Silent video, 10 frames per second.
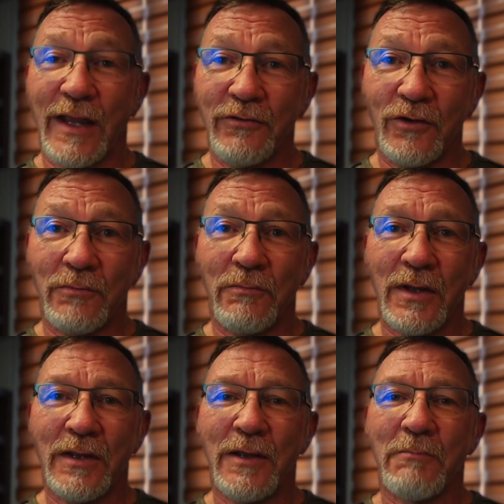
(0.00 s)

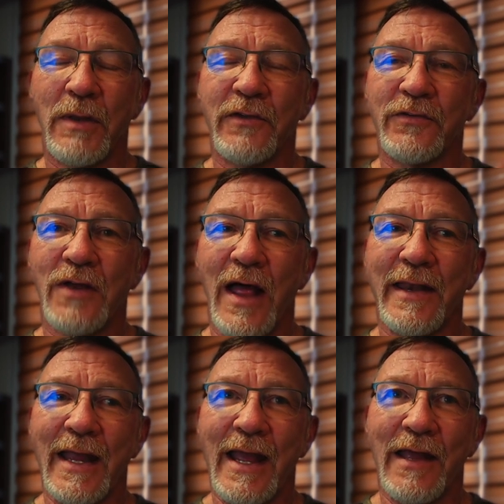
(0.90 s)
tension, but it's
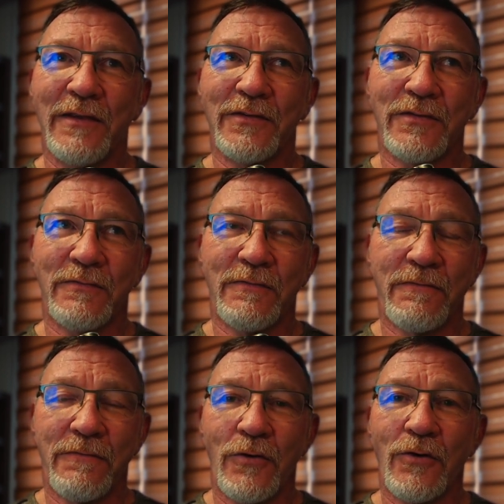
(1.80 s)
not as
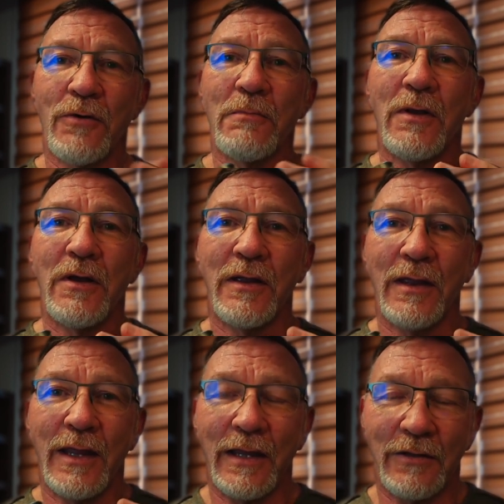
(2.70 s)
firm
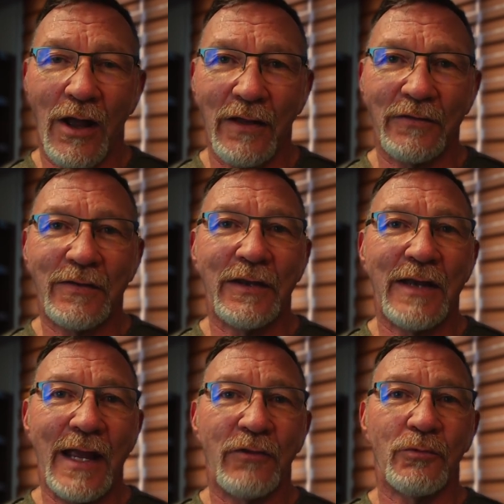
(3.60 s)
and
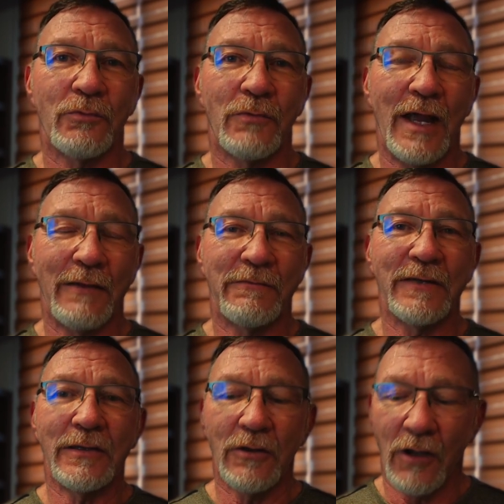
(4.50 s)
constant as I
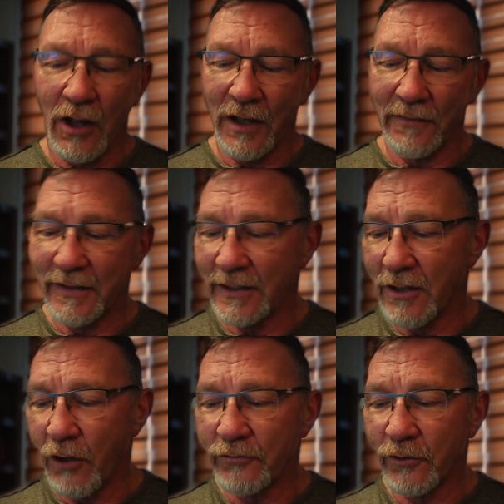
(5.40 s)
feel on the
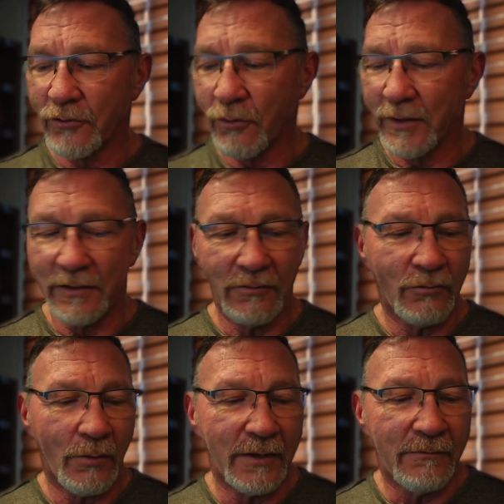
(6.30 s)
Ultra
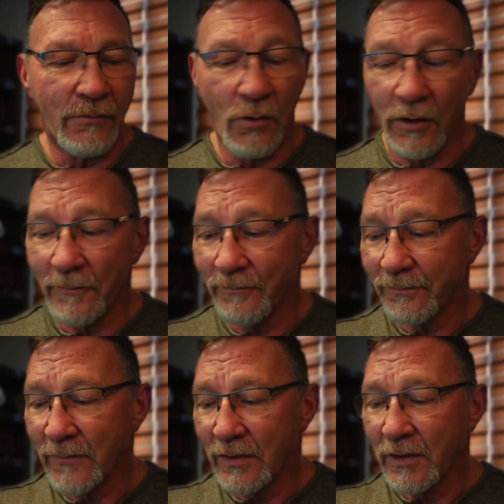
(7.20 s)
2024.
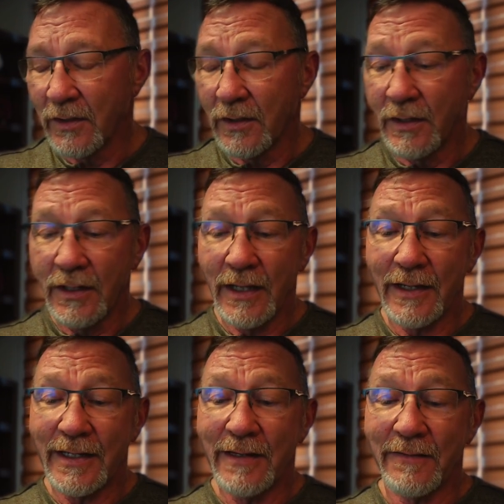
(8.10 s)

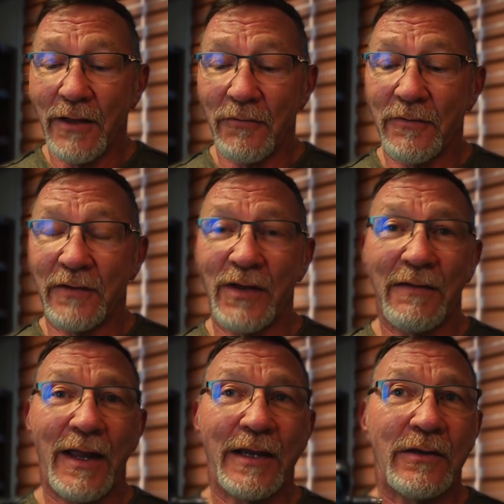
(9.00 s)
And again, the other things I
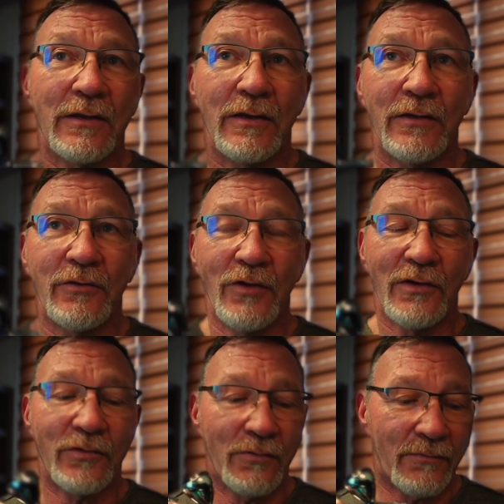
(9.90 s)
like
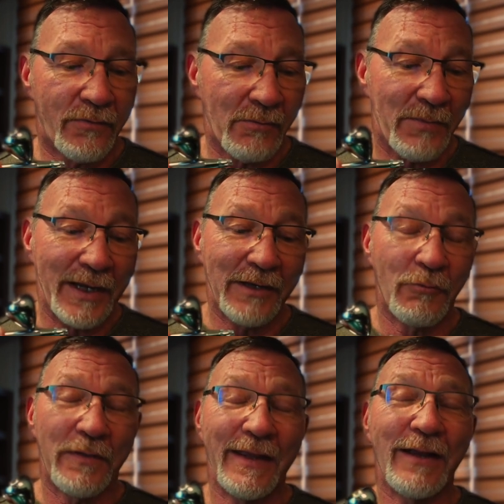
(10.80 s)
just from painting
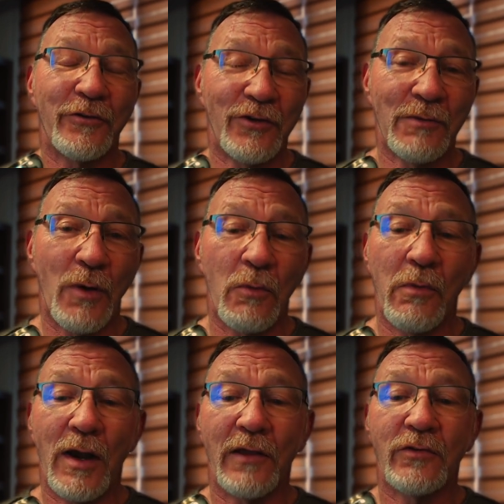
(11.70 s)
with the El Cheapo
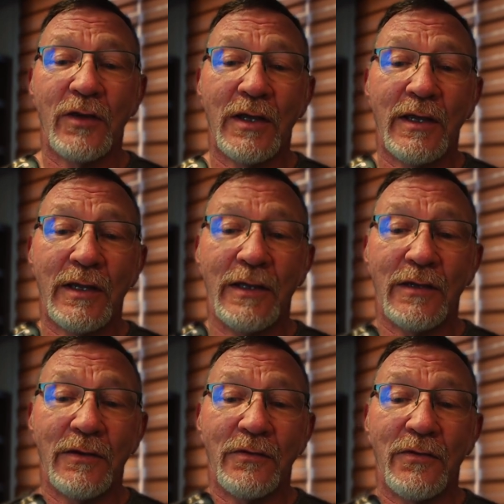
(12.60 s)
brush
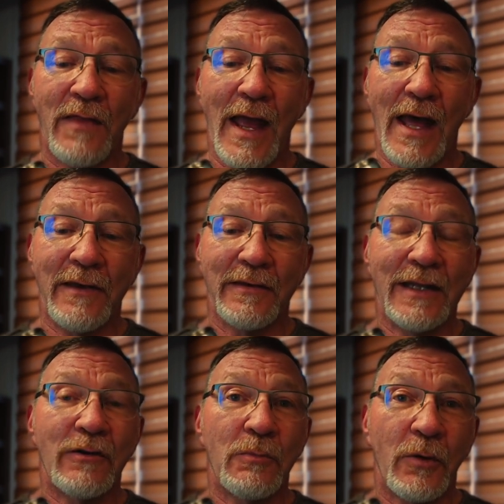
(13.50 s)
is that
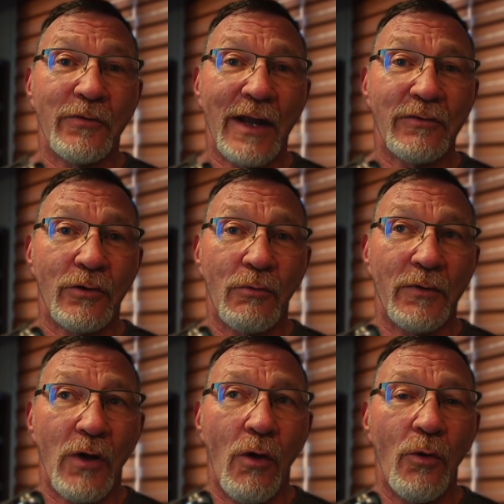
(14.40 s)
needle protector
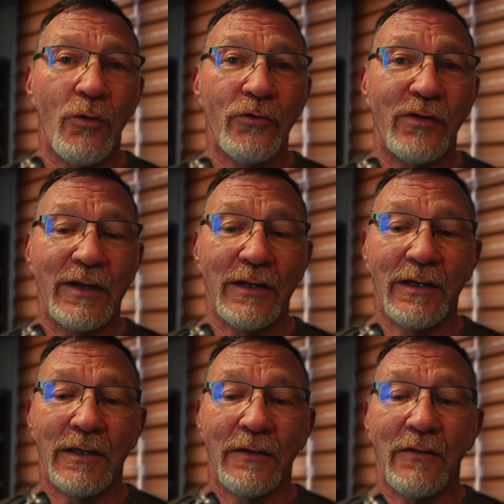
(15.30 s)
with the holes
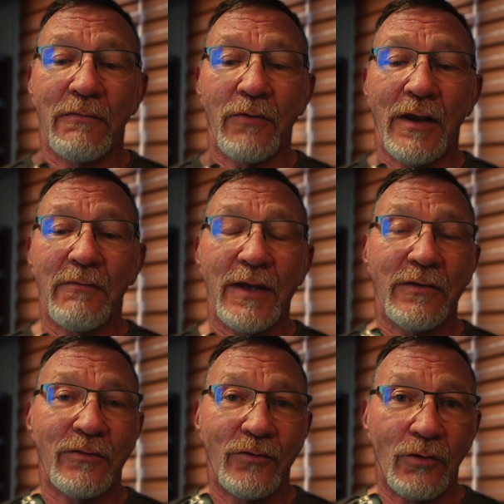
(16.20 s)
in the front of
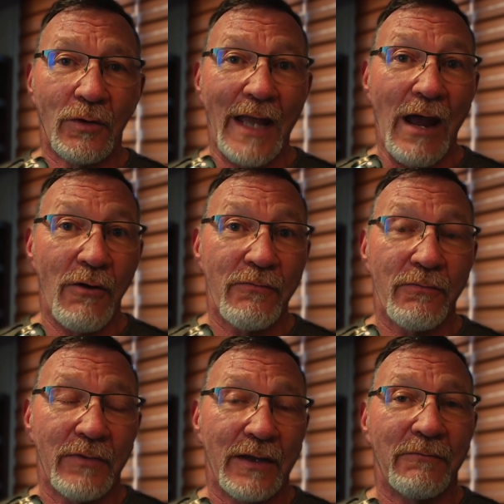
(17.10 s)
it to allow
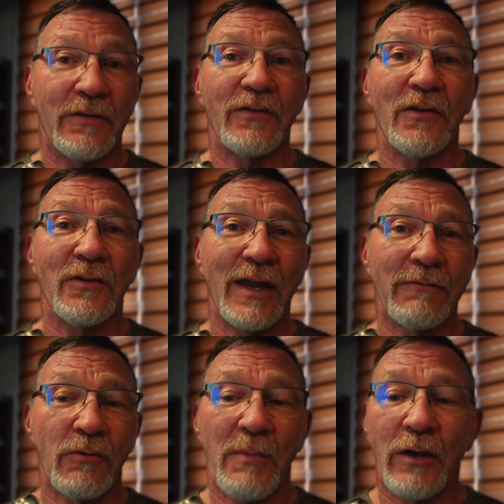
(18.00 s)
and
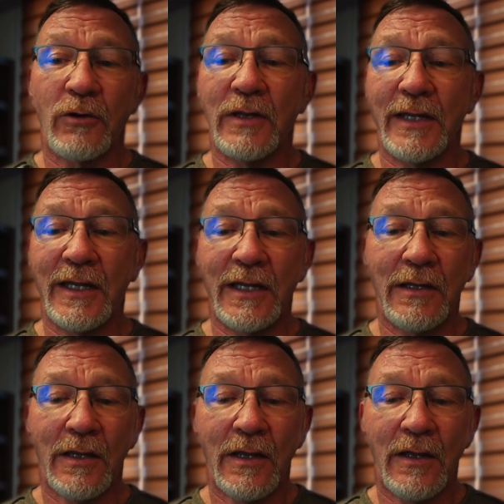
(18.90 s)
facilitate for better
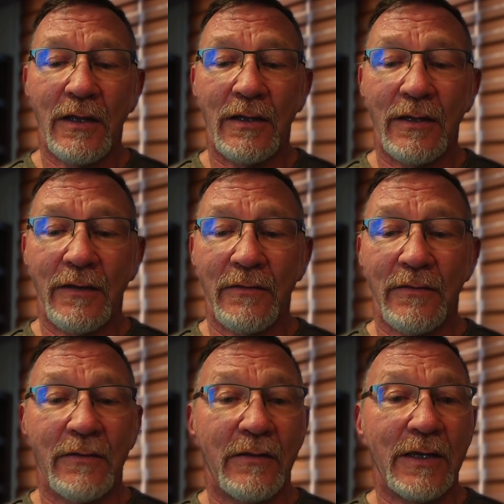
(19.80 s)
cleaning.
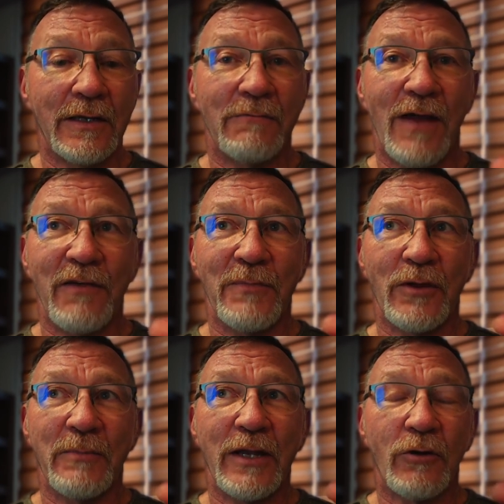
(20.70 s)
The
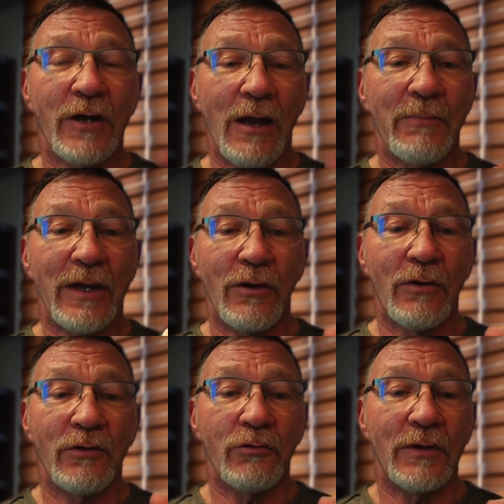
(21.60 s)
5mm cup
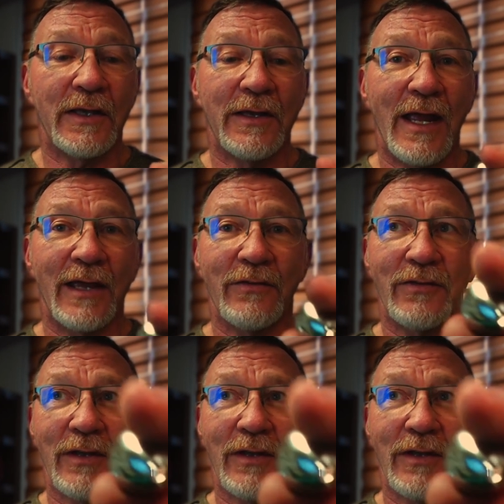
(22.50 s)
here is really nice,